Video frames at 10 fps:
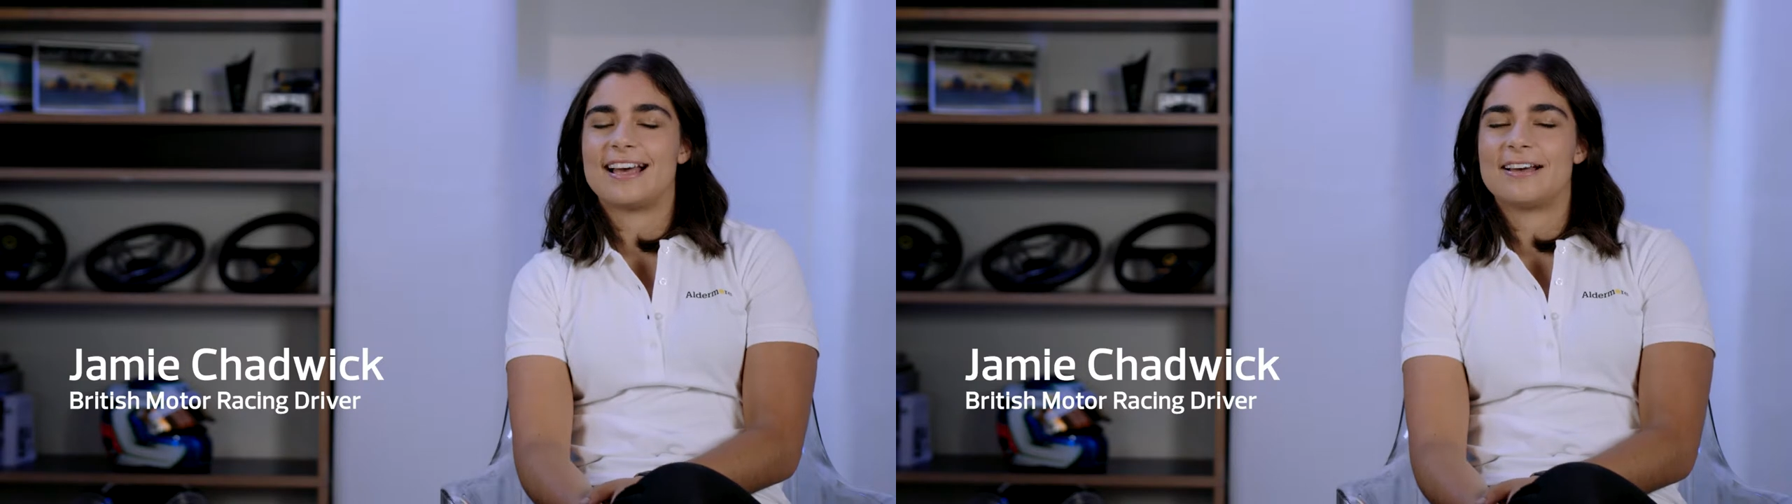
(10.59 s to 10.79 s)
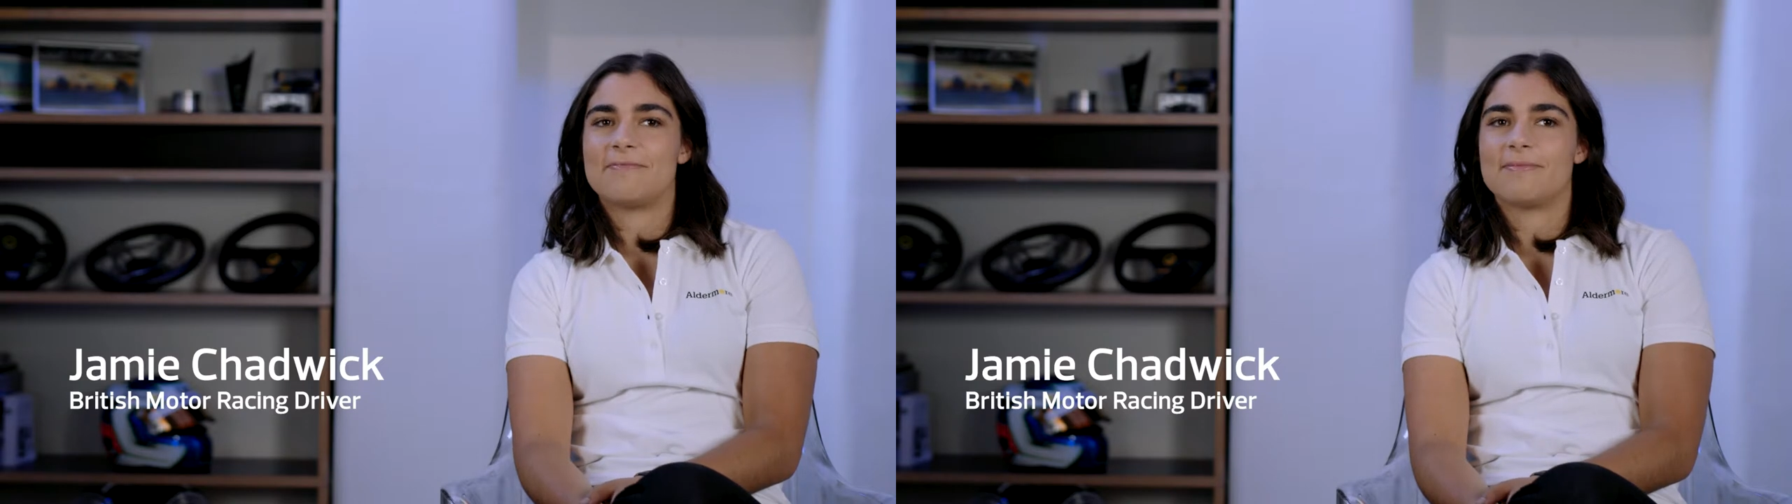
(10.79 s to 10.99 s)

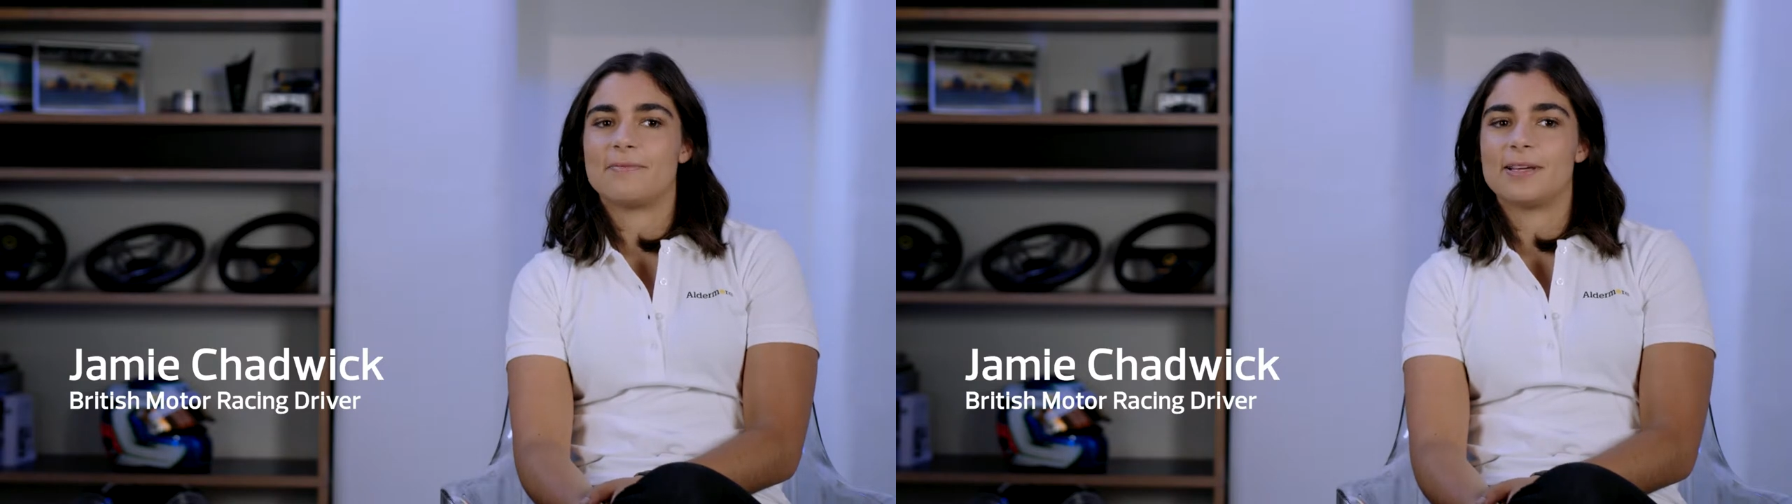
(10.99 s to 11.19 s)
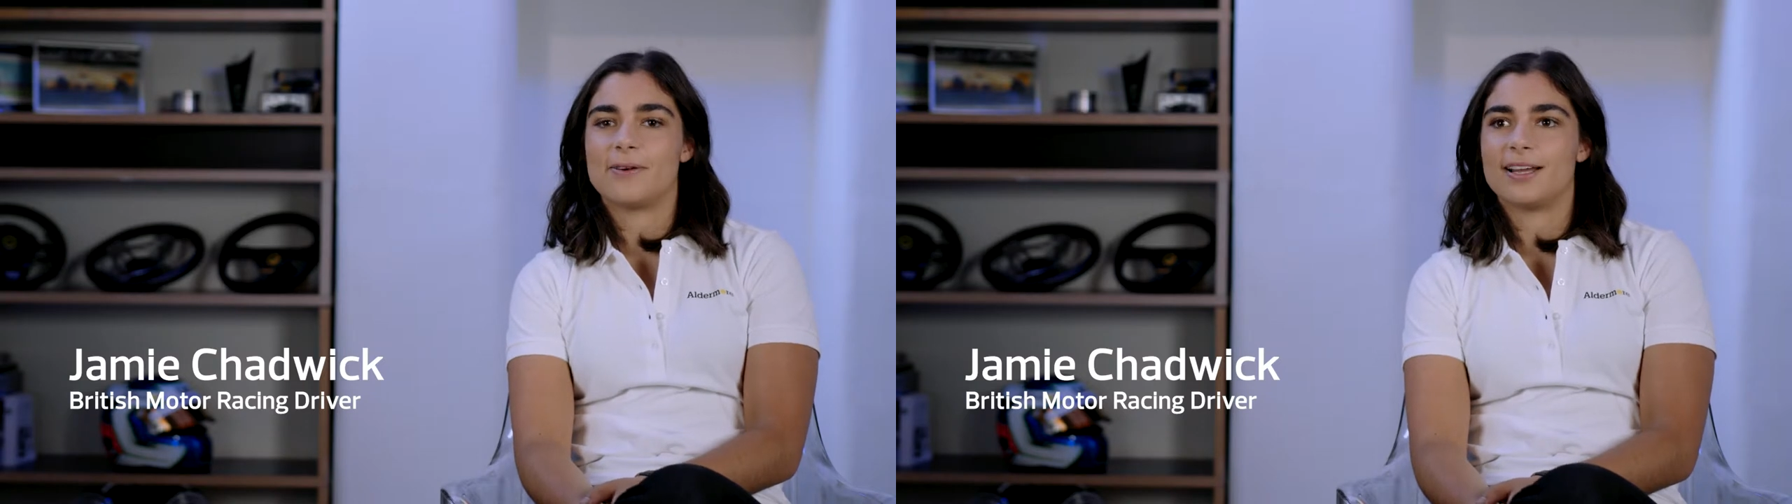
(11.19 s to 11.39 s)

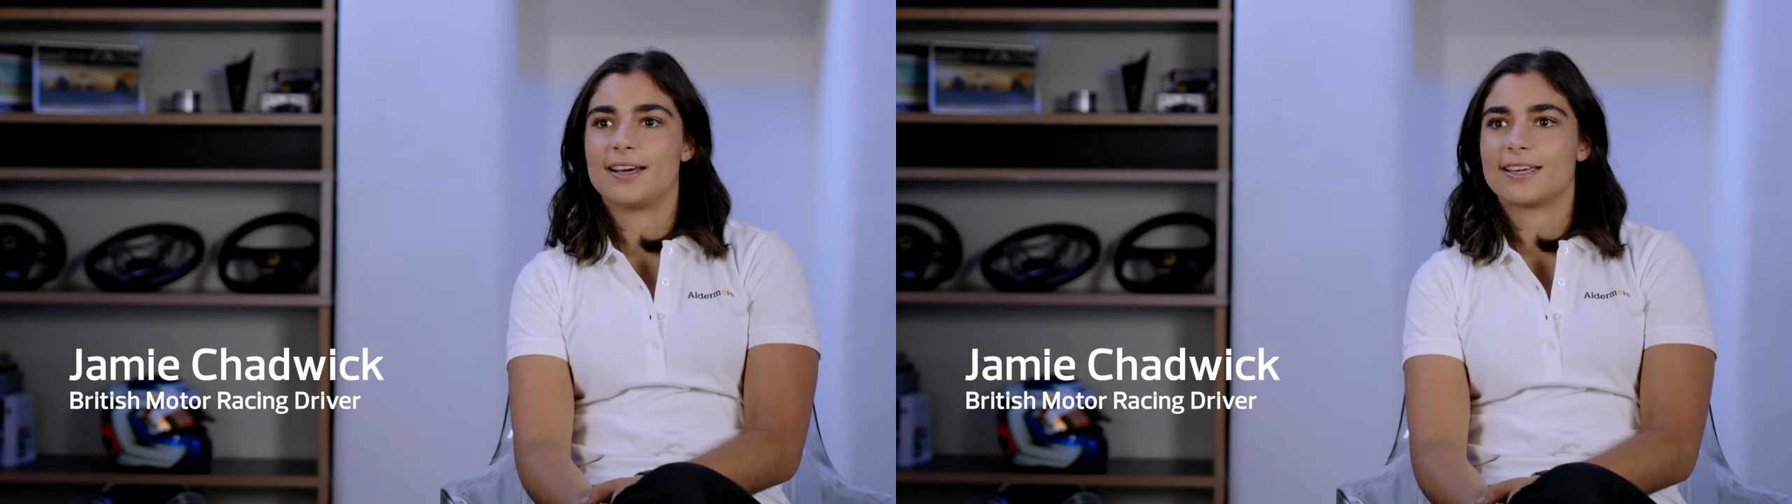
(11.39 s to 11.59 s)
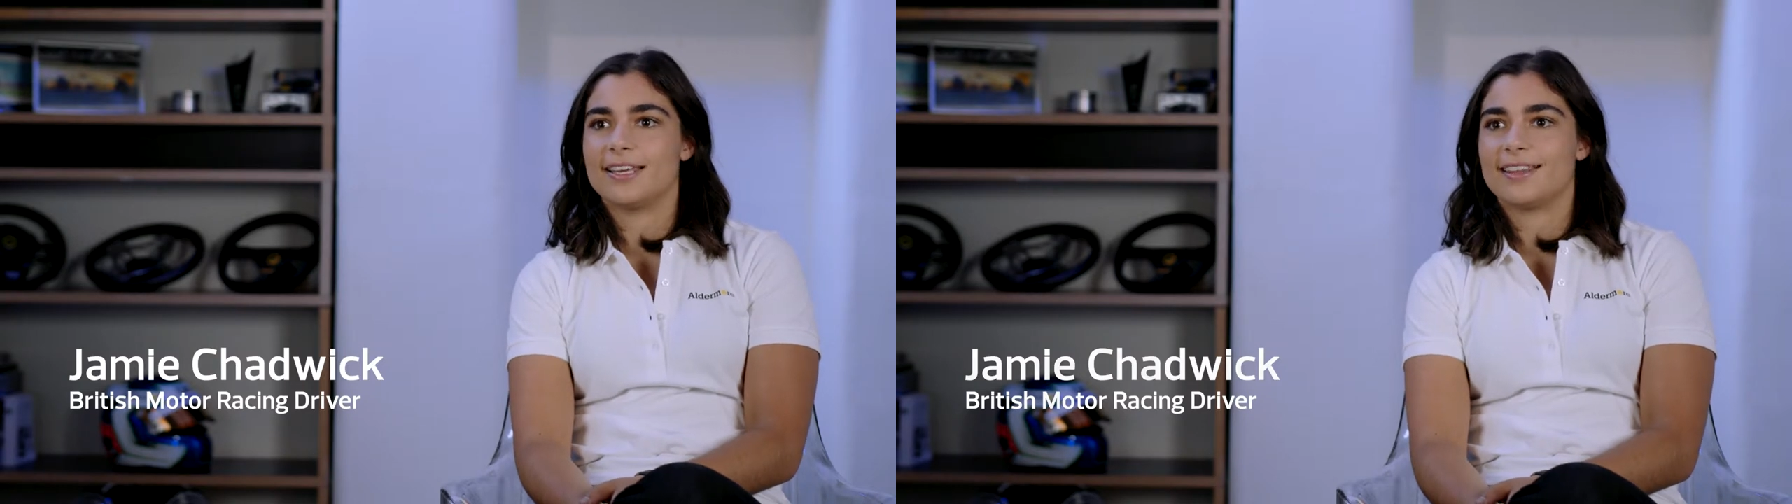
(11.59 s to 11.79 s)
I've been quite
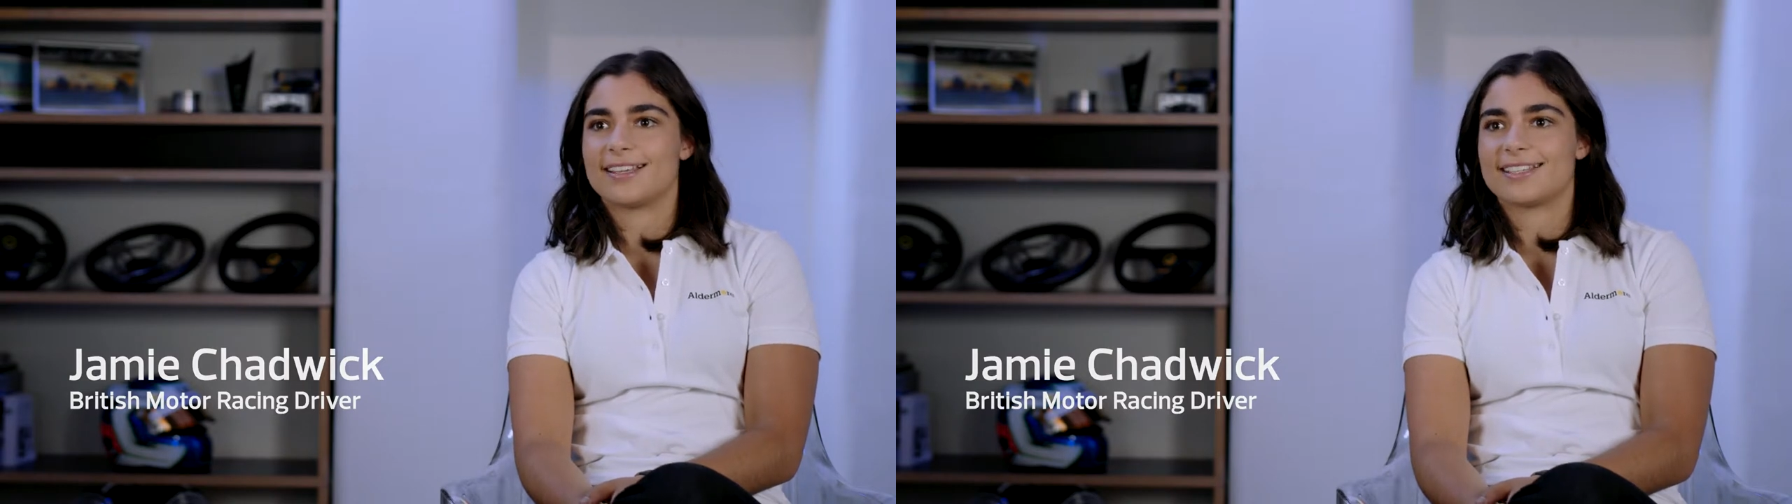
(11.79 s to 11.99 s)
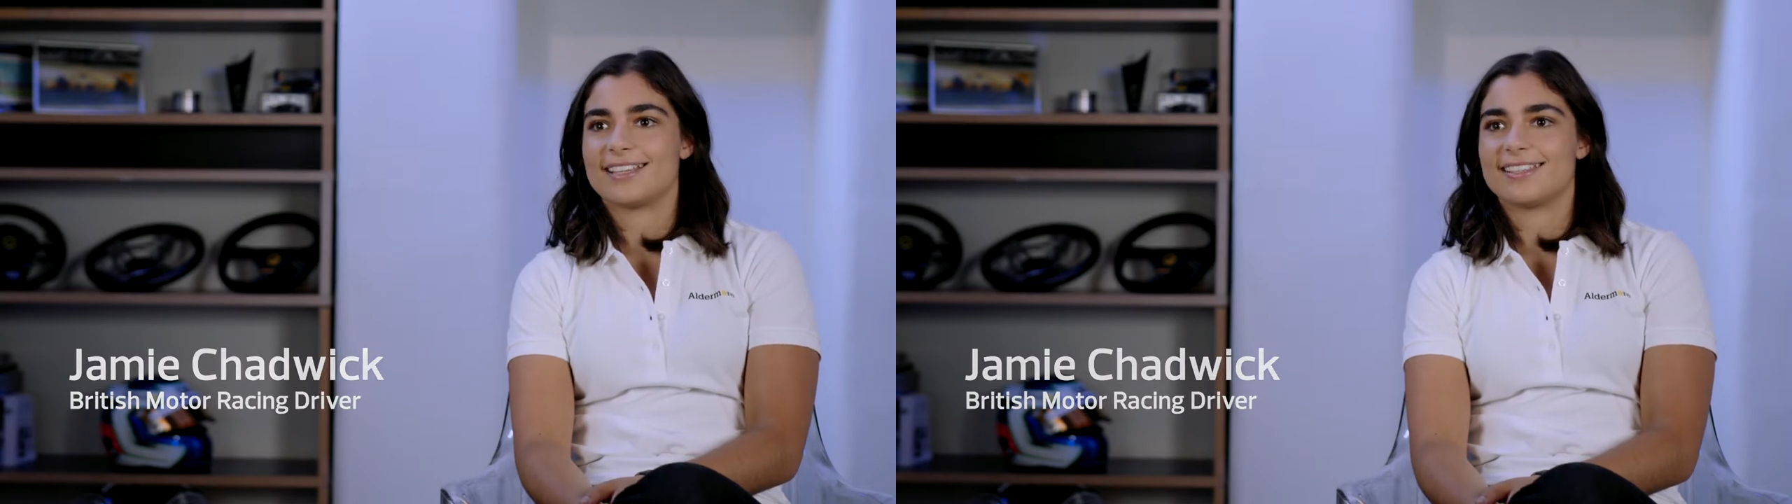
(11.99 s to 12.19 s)
lucky in
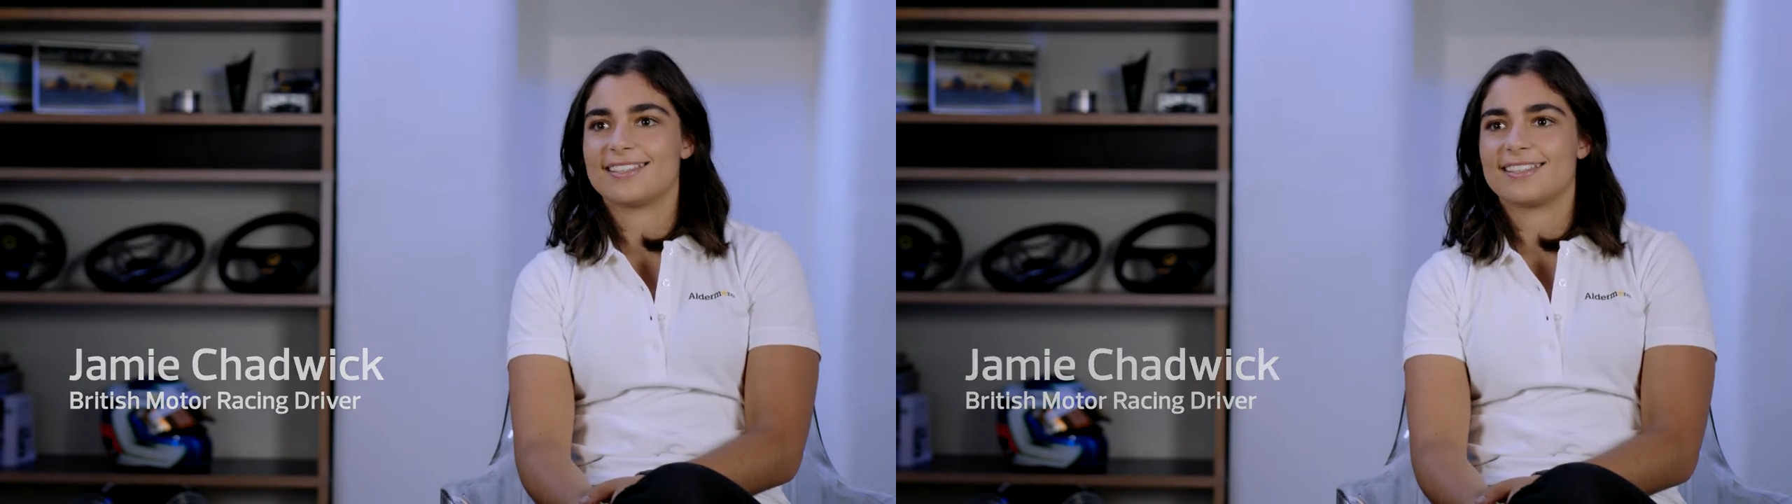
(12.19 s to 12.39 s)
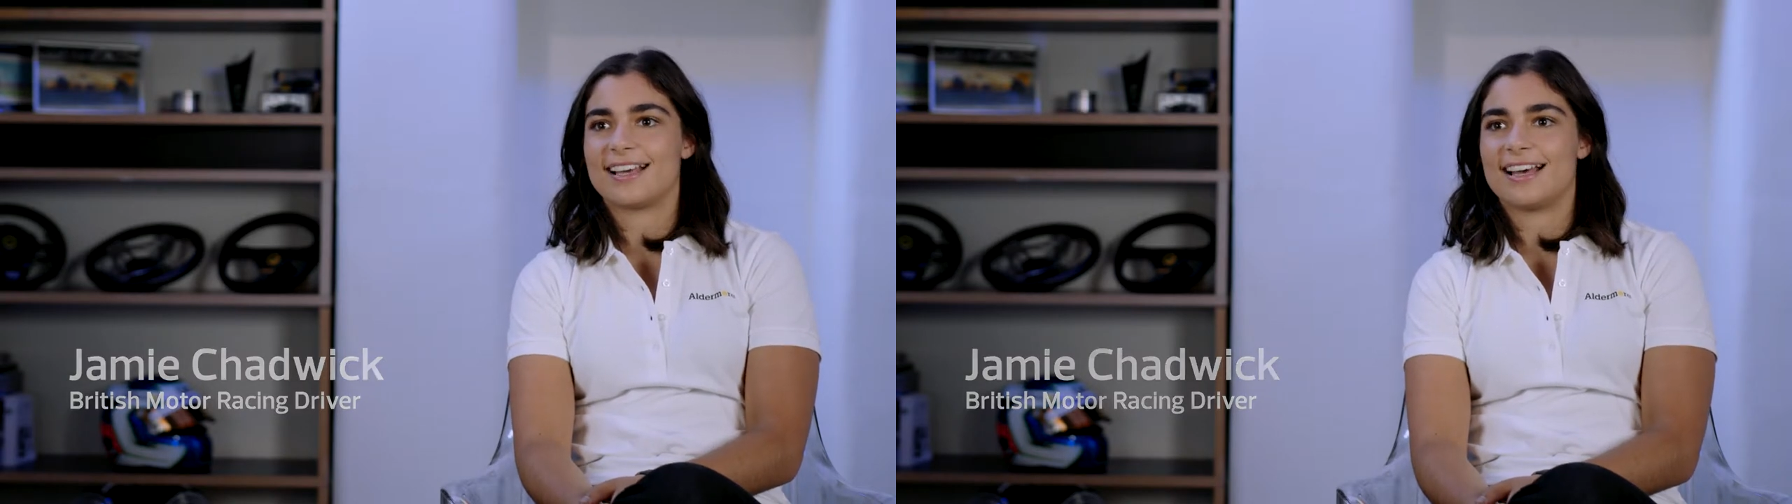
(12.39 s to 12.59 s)
that sense,